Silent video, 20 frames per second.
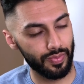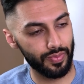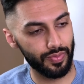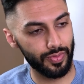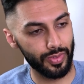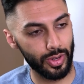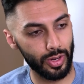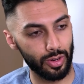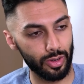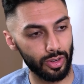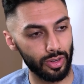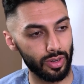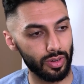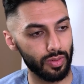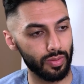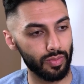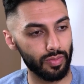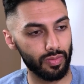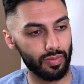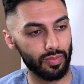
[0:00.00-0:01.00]

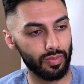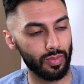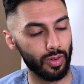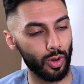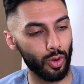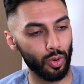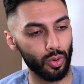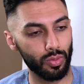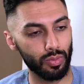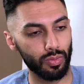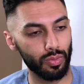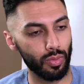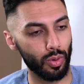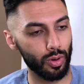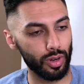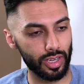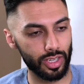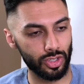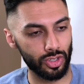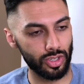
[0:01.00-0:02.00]
your home
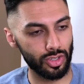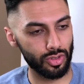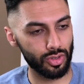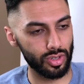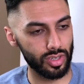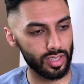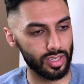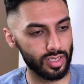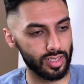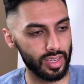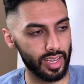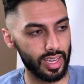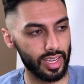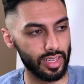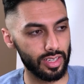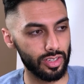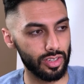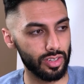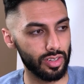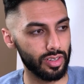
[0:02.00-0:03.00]
mortgage interest
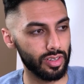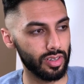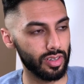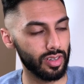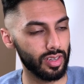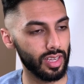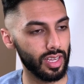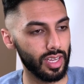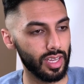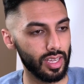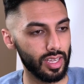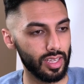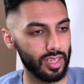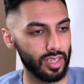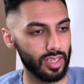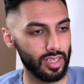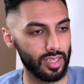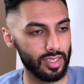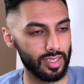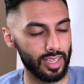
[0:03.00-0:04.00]
and your
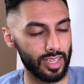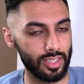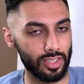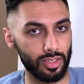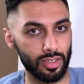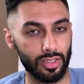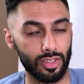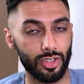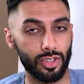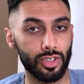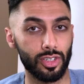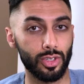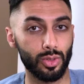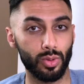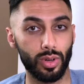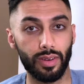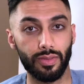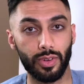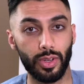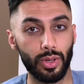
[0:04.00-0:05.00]
dental insurance,
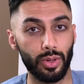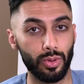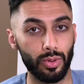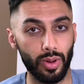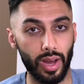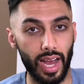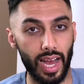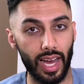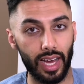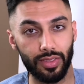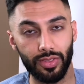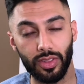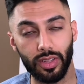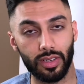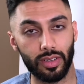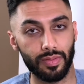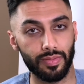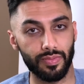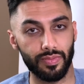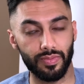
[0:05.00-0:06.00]
whatever you had,
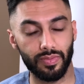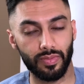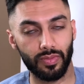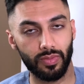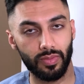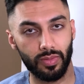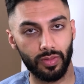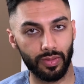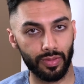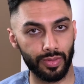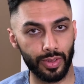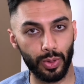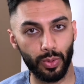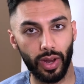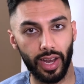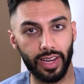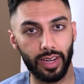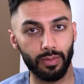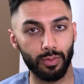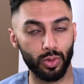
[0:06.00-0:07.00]
the few
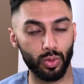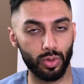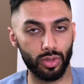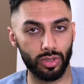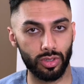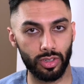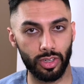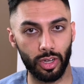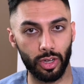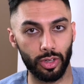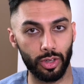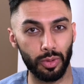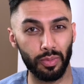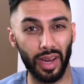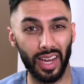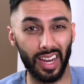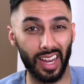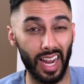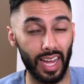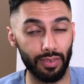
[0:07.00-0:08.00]
items, you
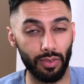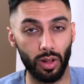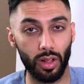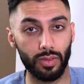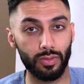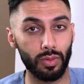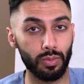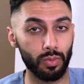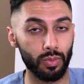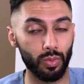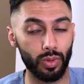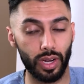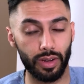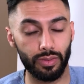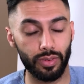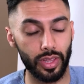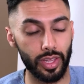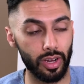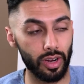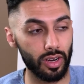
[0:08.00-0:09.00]
might not have all of them,
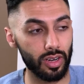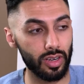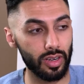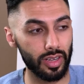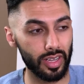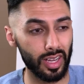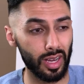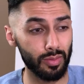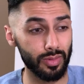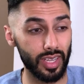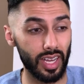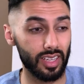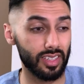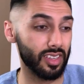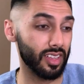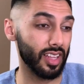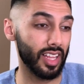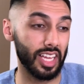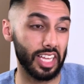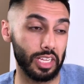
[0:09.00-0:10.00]
whatever they are, it comes out
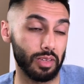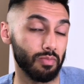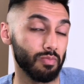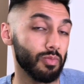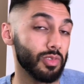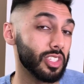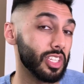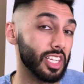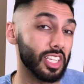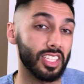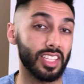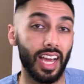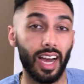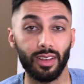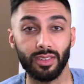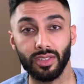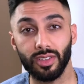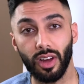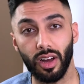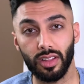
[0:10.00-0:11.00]
to like
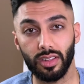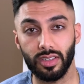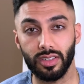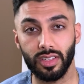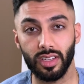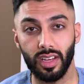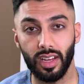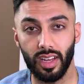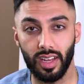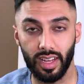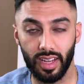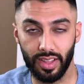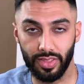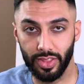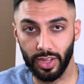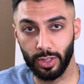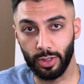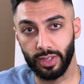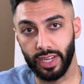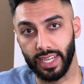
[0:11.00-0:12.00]
$6,000.
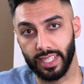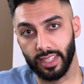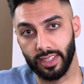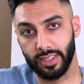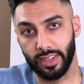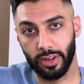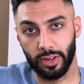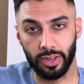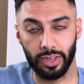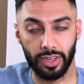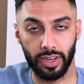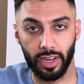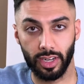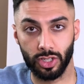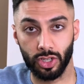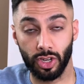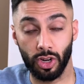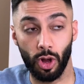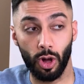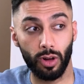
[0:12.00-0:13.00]
Then you take the standard
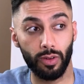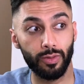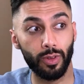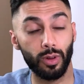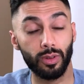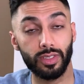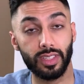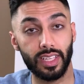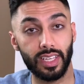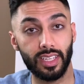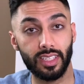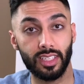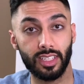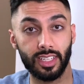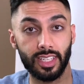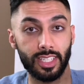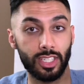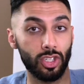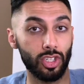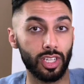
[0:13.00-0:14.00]
deduction. All of those things
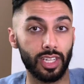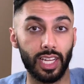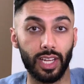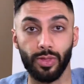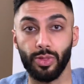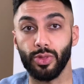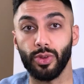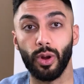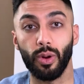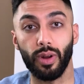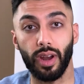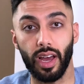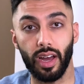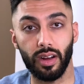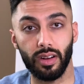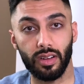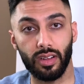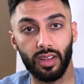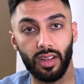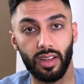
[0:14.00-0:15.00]
just get thrown out.